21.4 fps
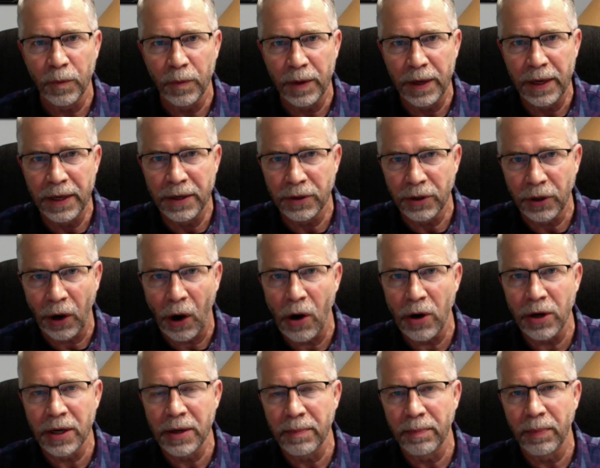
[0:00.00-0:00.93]

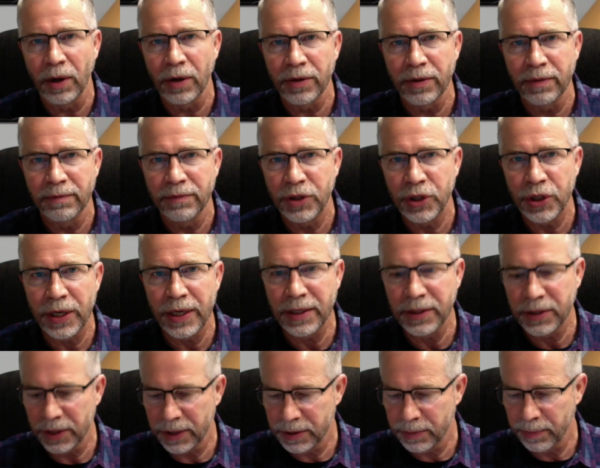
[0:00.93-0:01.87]
incarnate birth of
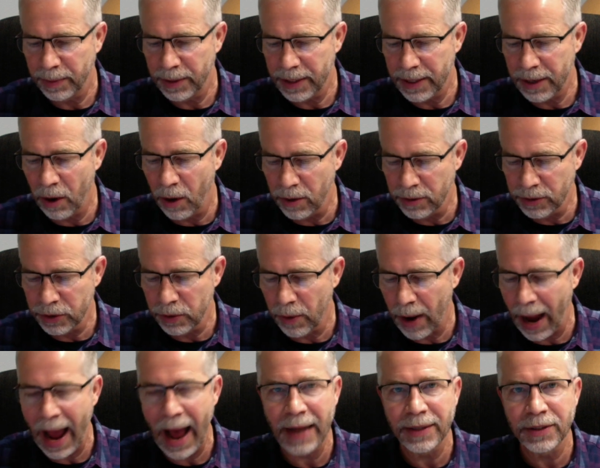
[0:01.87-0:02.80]
Jesus, but he also
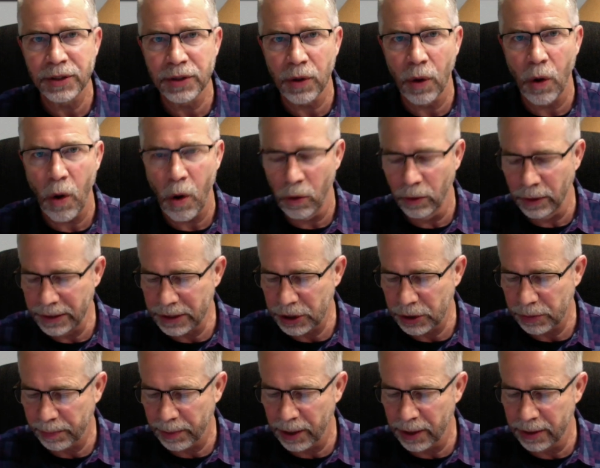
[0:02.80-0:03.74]
adds the Holy
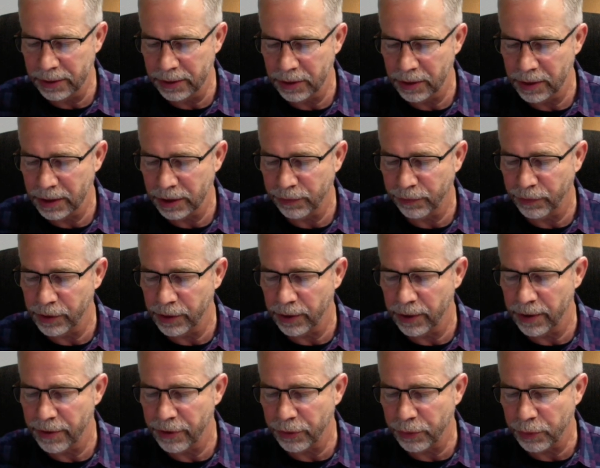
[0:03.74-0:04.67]
Spirit to this. For there
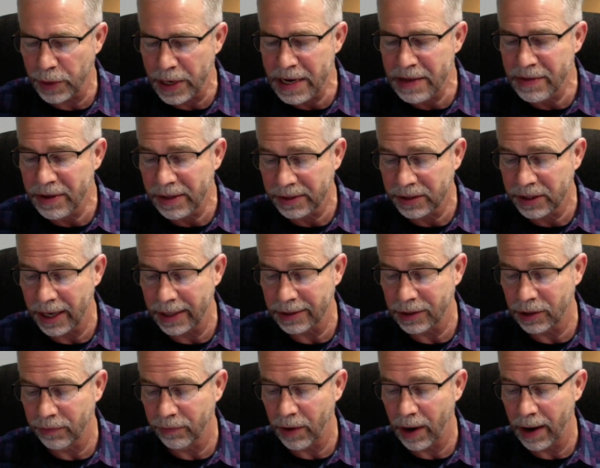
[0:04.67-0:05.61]
are three that
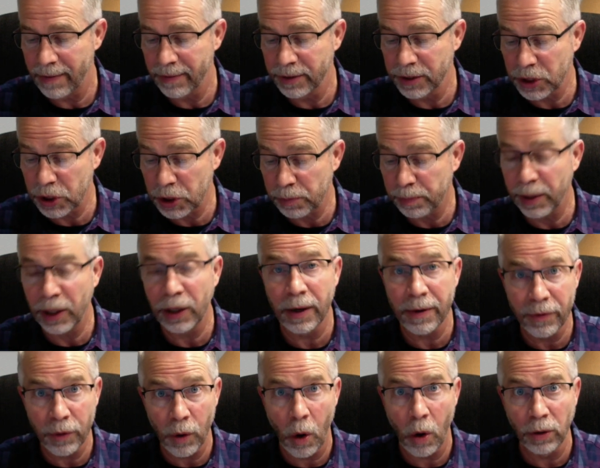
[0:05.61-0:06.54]
testify the
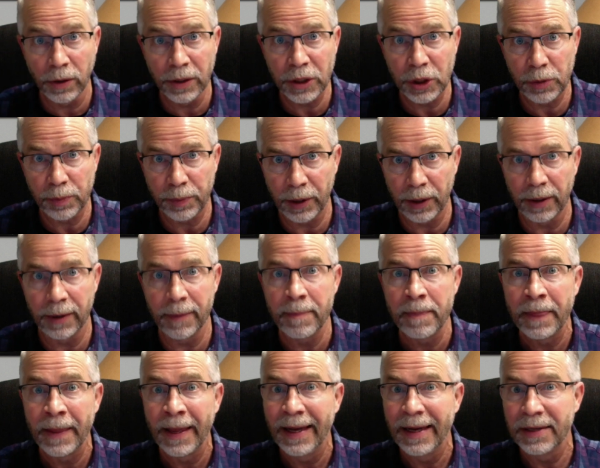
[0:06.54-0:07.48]
Spirit, the Holy Spirit,
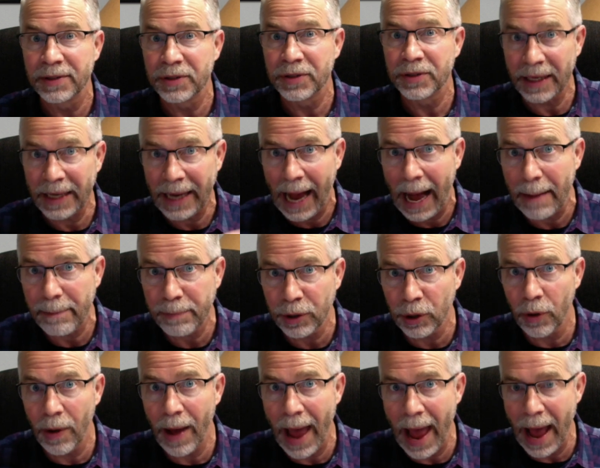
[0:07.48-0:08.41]
it's a
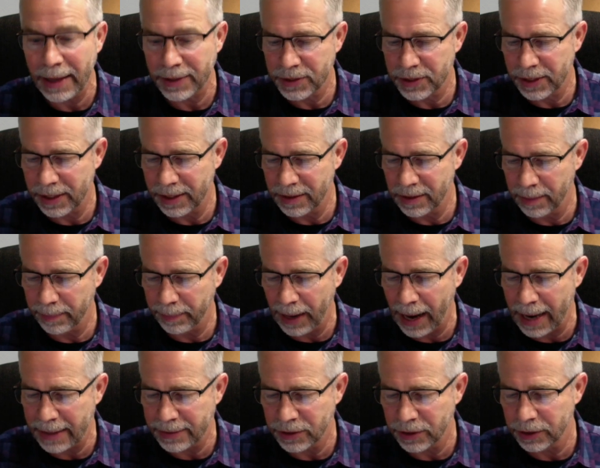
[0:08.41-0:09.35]
capital S in the
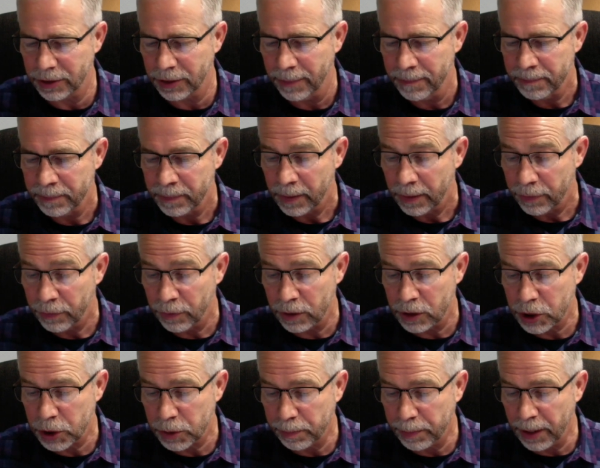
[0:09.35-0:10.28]
passage, the
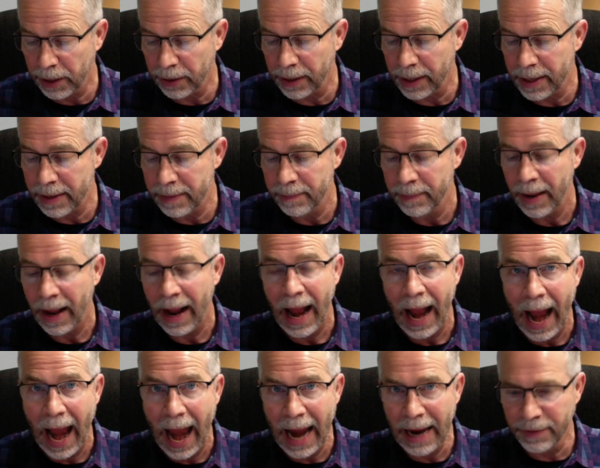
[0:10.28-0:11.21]
Spirit
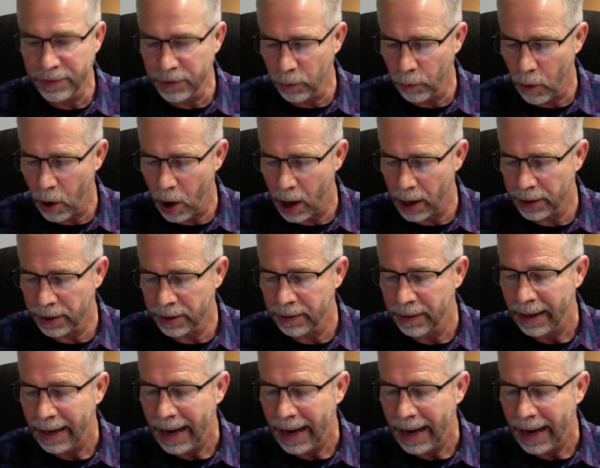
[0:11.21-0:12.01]
and the water